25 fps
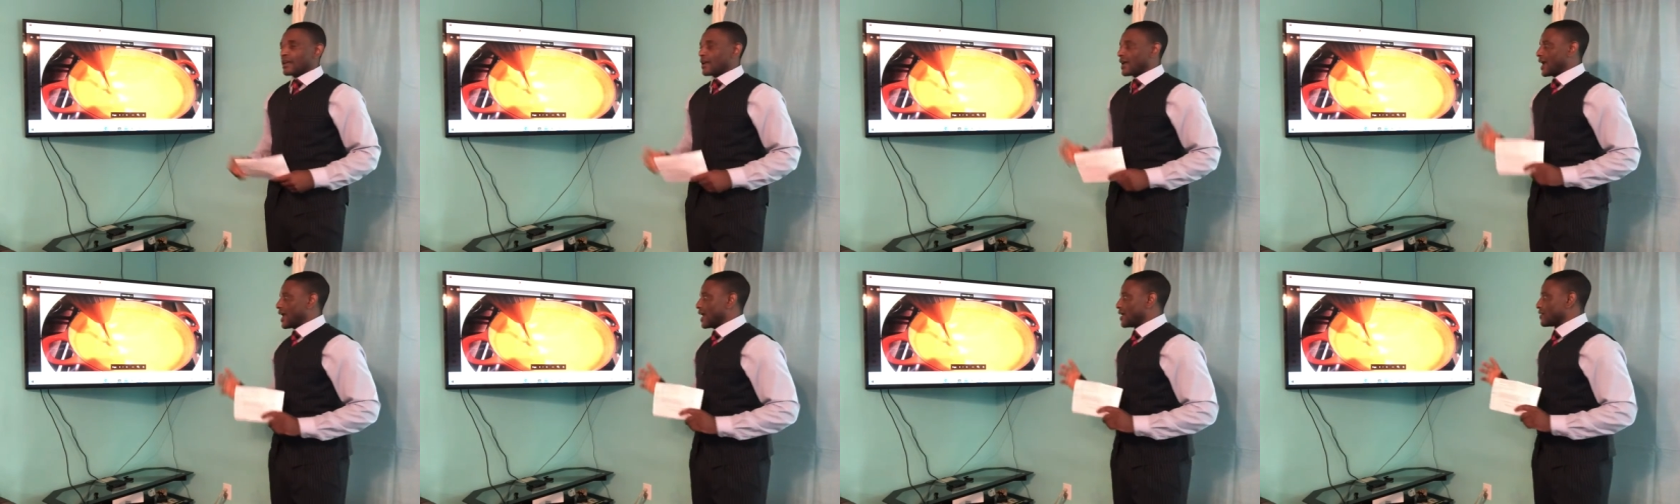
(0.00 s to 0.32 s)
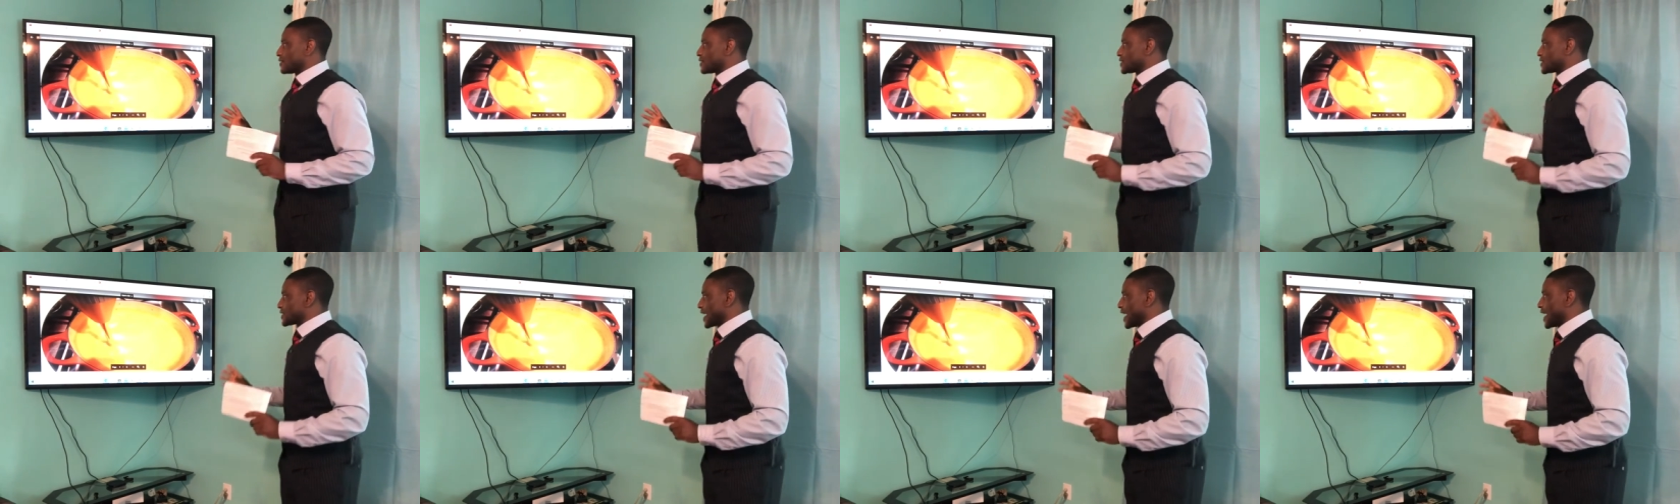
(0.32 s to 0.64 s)

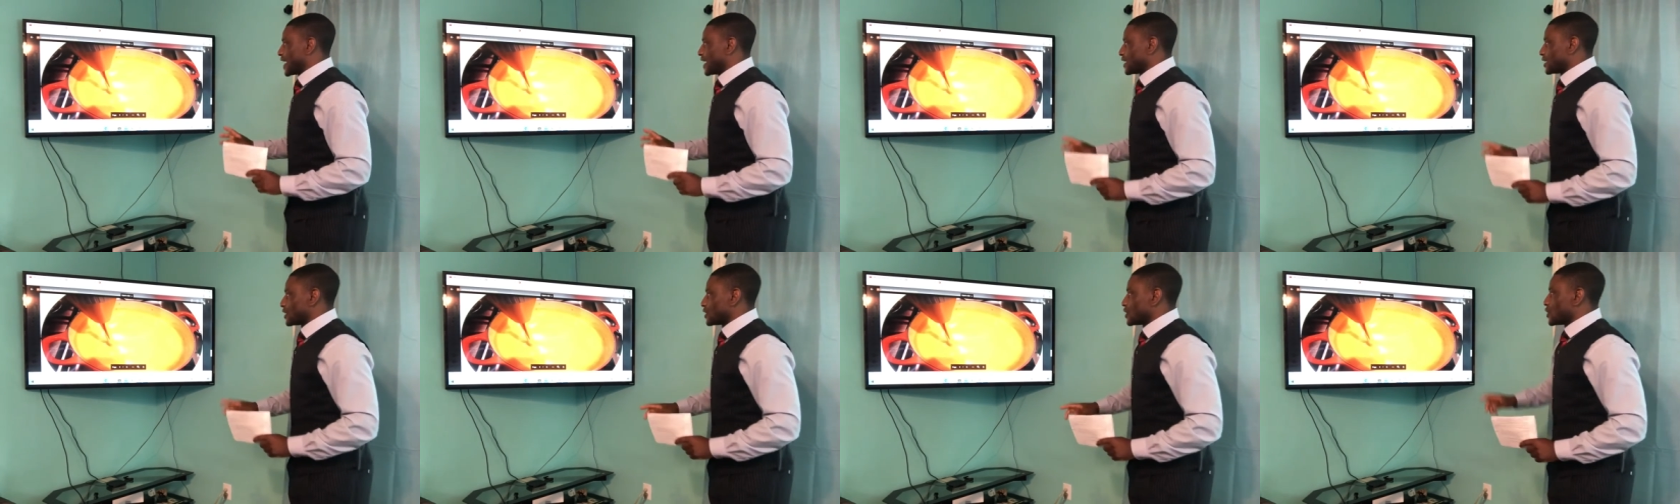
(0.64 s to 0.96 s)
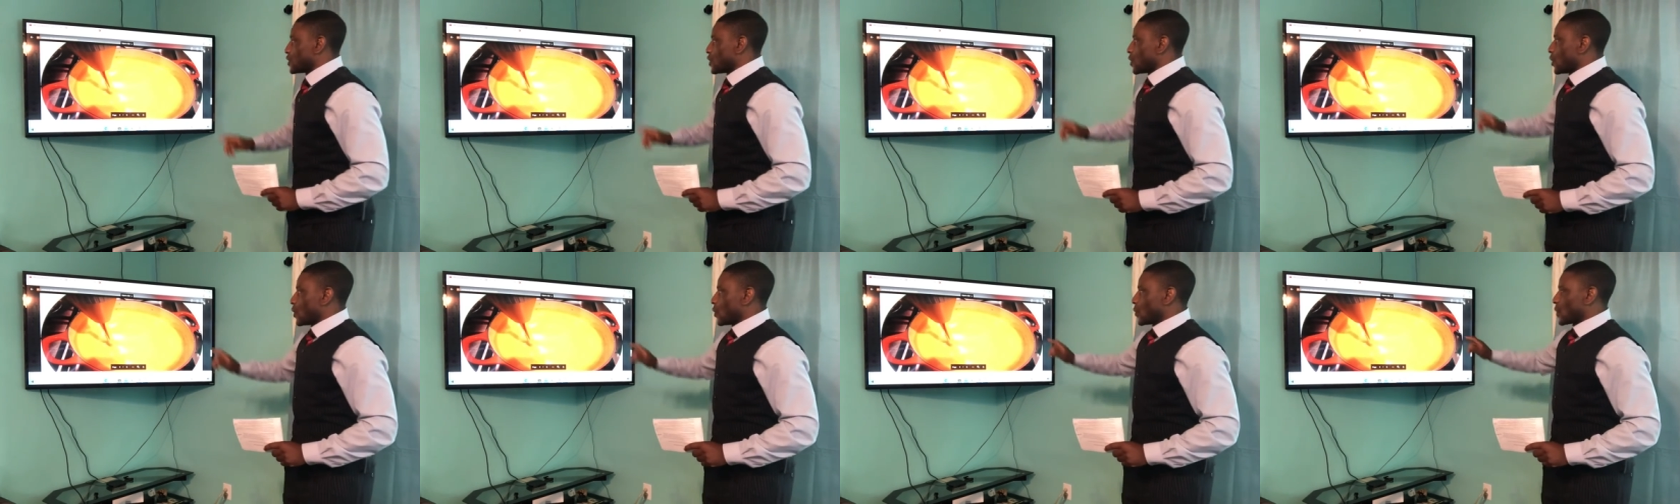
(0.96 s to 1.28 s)
And then
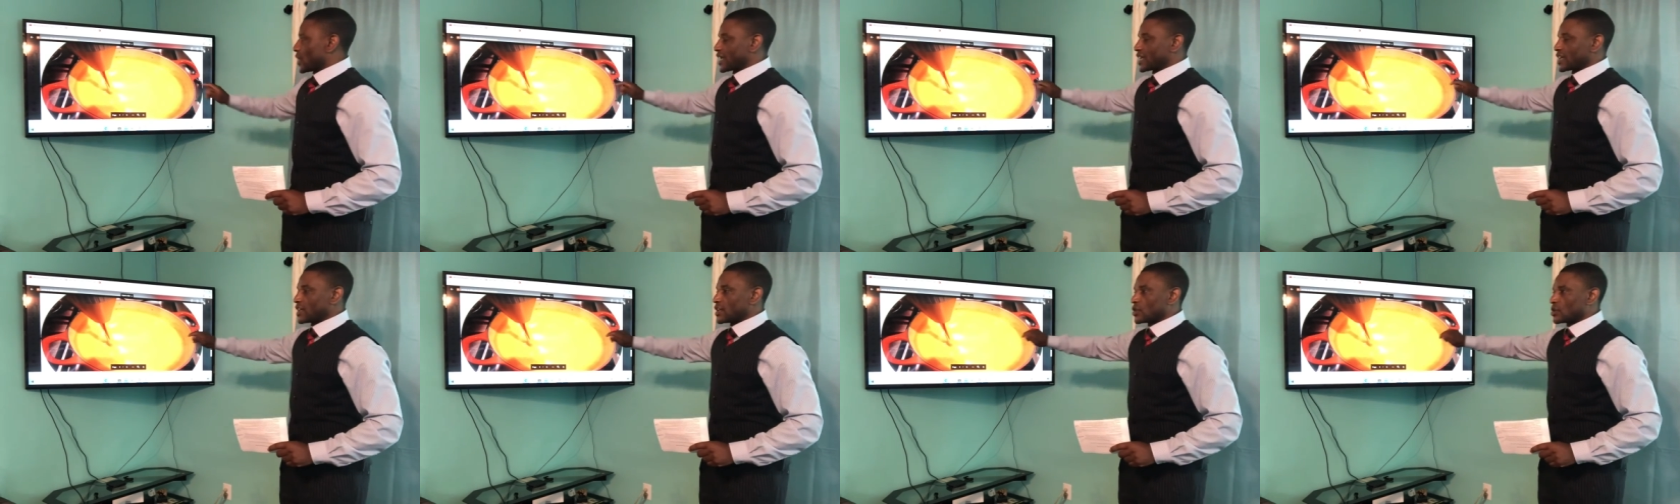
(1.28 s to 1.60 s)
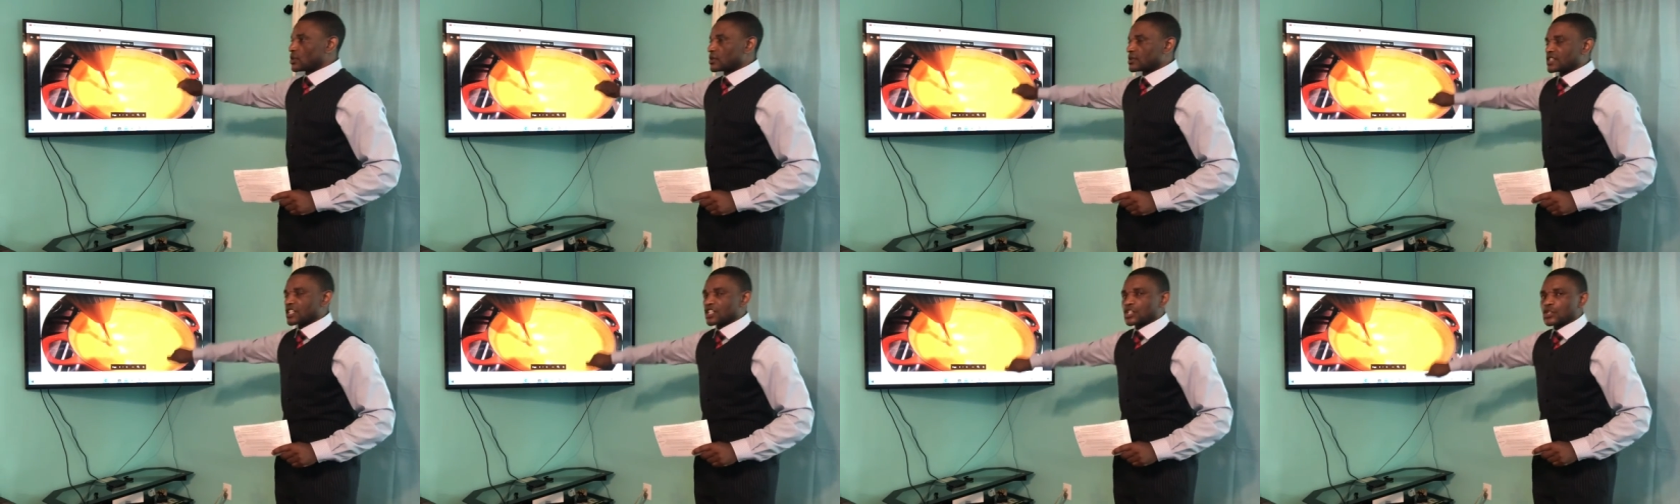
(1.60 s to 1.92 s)
we can
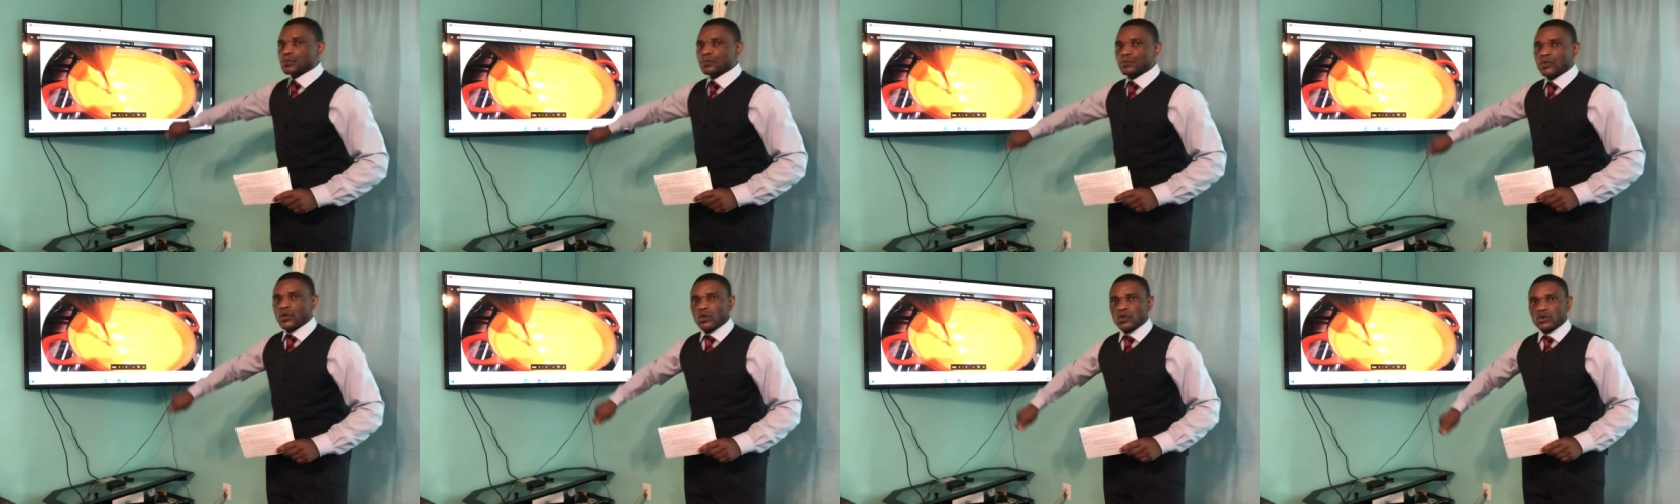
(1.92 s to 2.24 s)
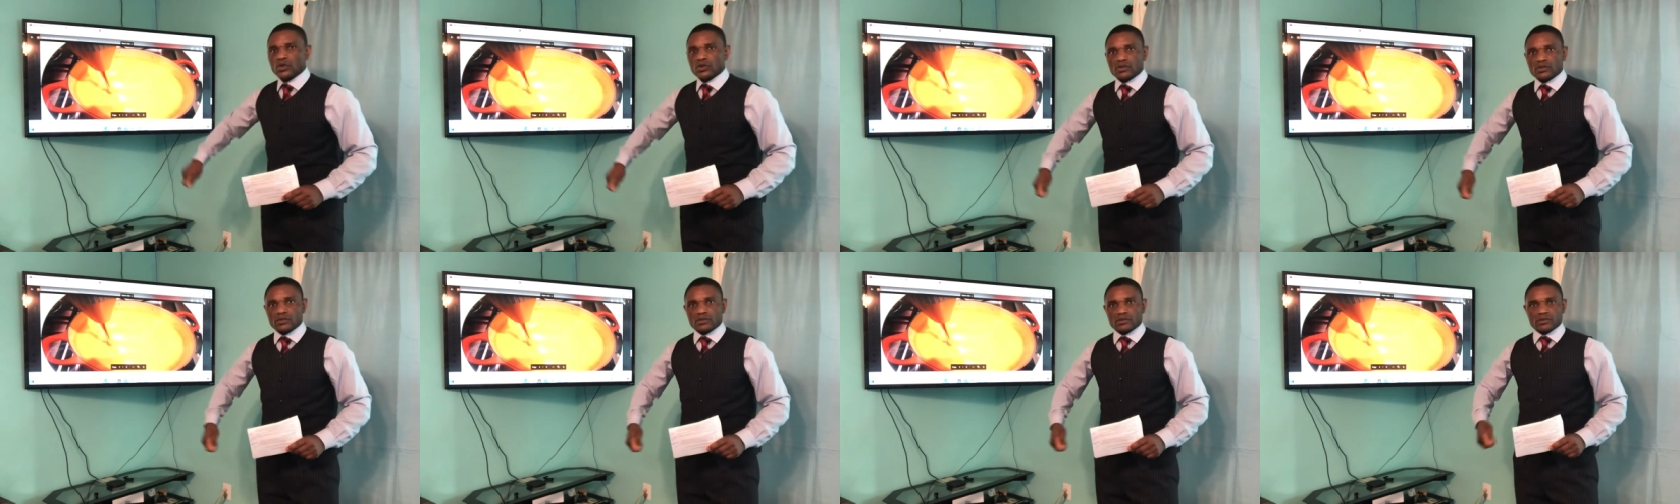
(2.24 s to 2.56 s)
use a
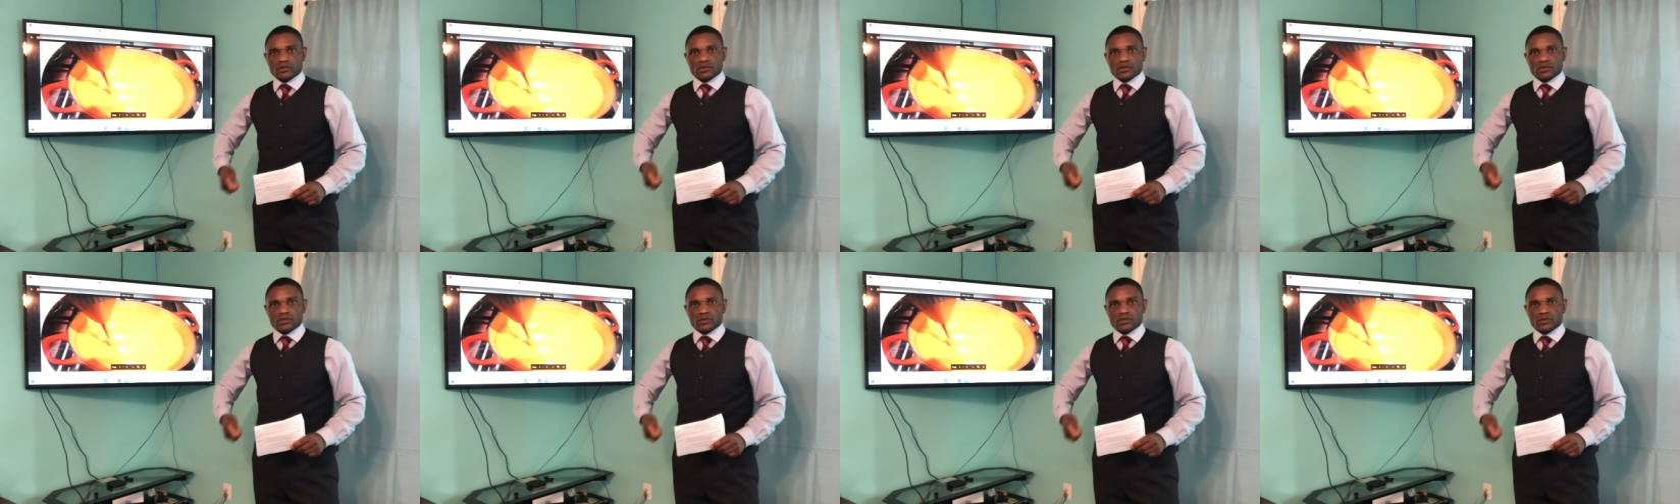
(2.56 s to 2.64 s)
spoon,